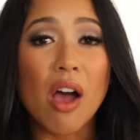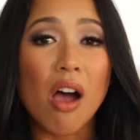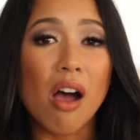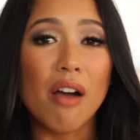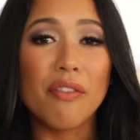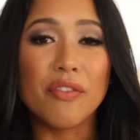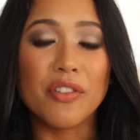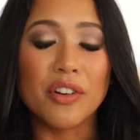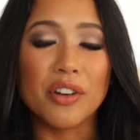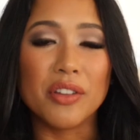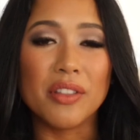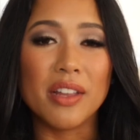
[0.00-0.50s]

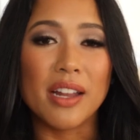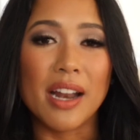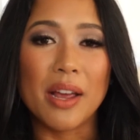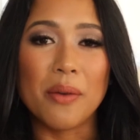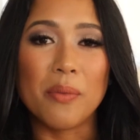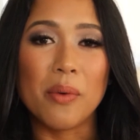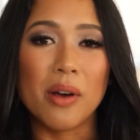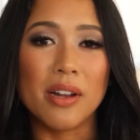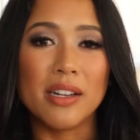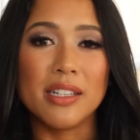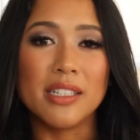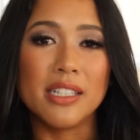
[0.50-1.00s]
offer that I
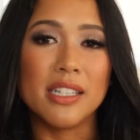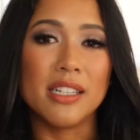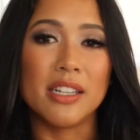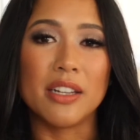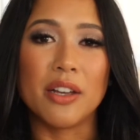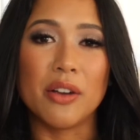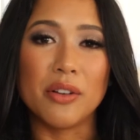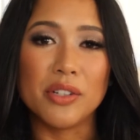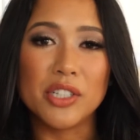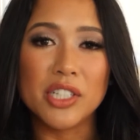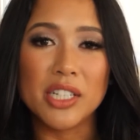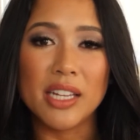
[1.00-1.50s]
wanted to
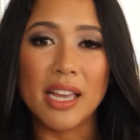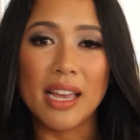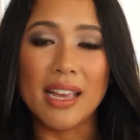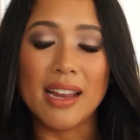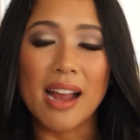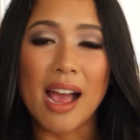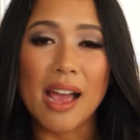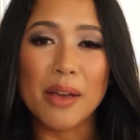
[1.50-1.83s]
negotiate,